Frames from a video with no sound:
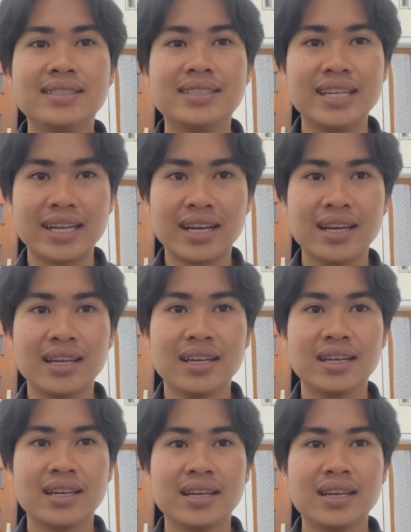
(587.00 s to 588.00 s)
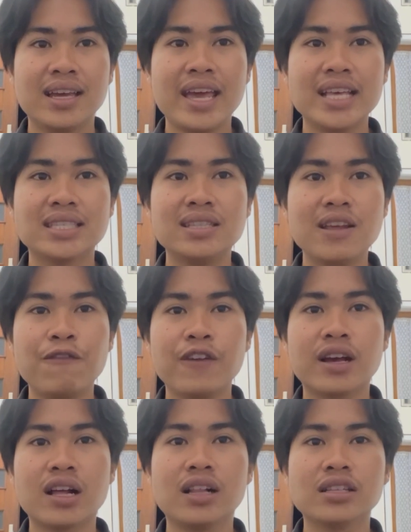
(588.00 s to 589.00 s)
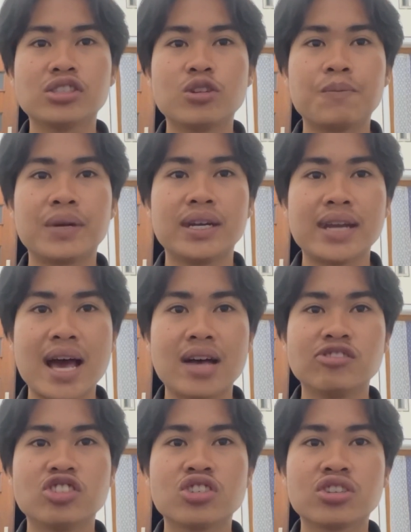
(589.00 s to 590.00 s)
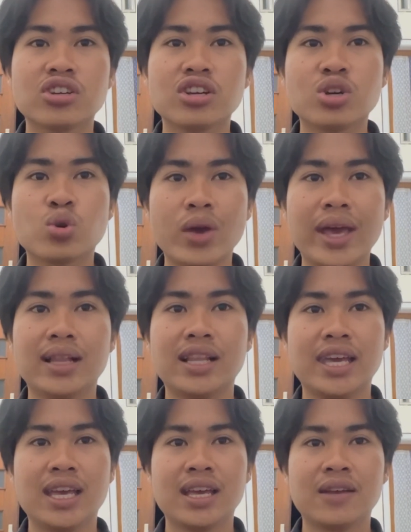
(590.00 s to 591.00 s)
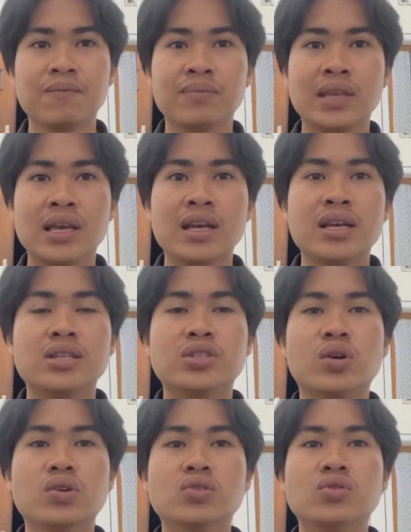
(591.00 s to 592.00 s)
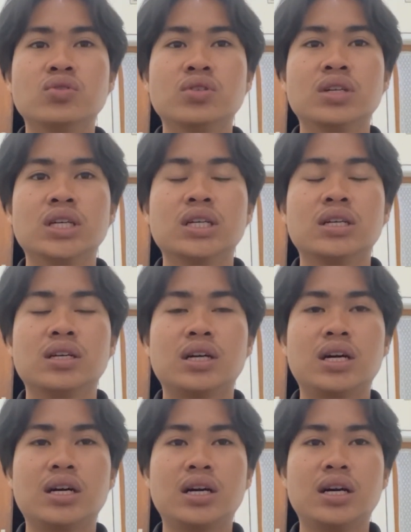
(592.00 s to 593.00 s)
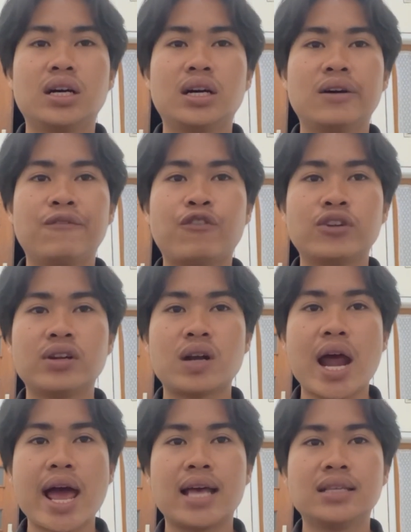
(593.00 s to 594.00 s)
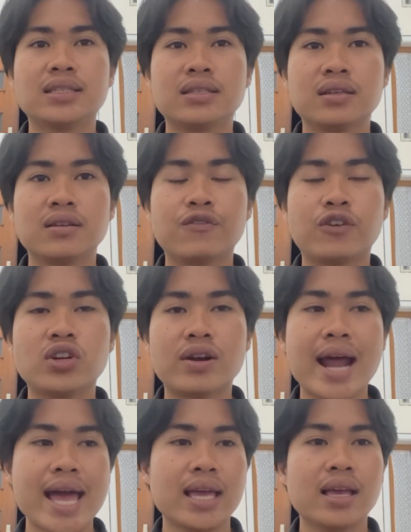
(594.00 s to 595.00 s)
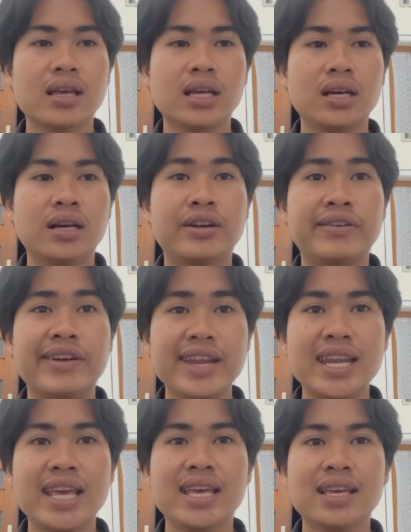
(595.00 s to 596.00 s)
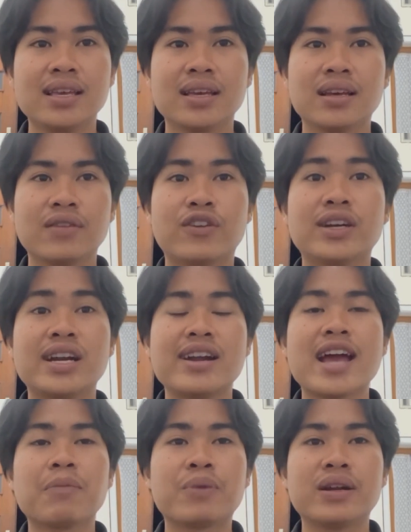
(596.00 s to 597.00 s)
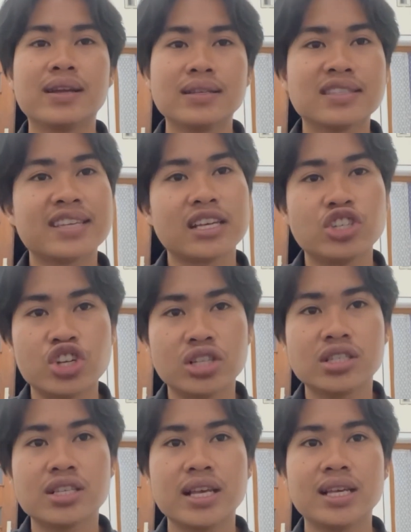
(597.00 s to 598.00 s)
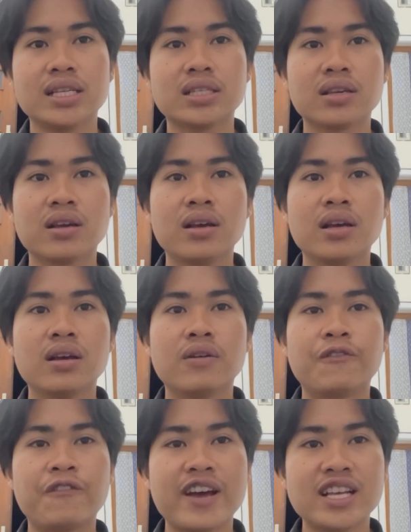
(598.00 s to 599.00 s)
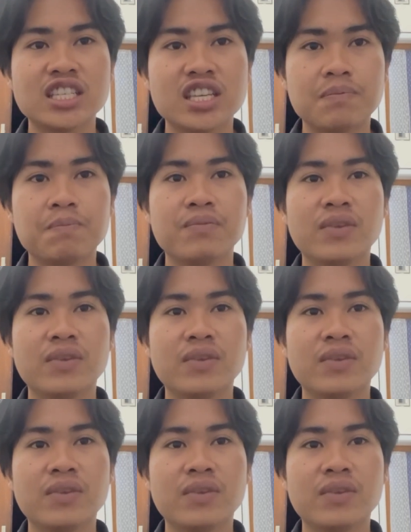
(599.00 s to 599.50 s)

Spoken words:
D is difficult to pronounce quickly. So for the right reading, for the right pronunciations is friendship.